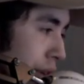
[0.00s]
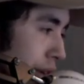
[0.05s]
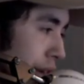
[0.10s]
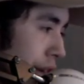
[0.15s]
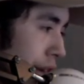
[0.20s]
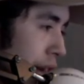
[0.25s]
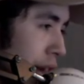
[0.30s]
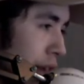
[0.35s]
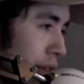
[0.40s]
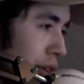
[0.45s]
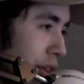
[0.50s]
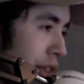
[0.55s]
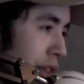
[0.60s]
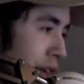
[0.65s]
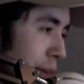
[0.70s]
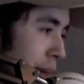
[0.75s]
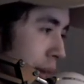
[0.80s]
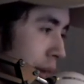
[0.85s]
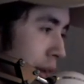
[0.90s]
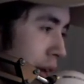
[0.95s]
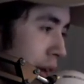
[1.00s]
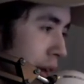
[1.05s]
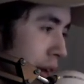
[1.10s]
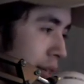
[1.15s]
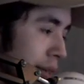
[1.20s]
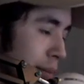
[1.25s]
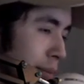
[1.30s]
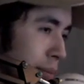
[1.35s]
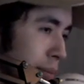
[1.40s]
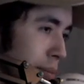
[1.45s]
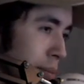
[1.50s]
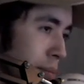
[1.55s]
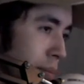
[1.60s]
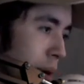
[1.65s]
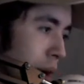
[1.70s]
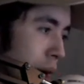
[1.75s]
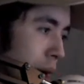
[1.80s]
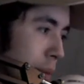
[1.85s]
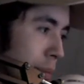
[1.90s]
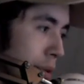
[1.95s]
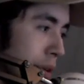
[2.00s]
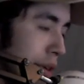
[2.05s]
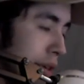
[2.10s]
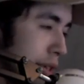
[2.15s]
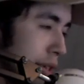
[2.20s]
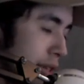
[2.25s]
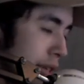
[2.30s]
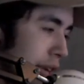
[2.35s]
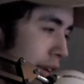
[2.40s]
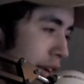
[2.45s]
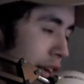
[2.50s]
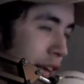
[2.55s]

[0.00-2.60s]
It kind of looked like my dog's paw prints,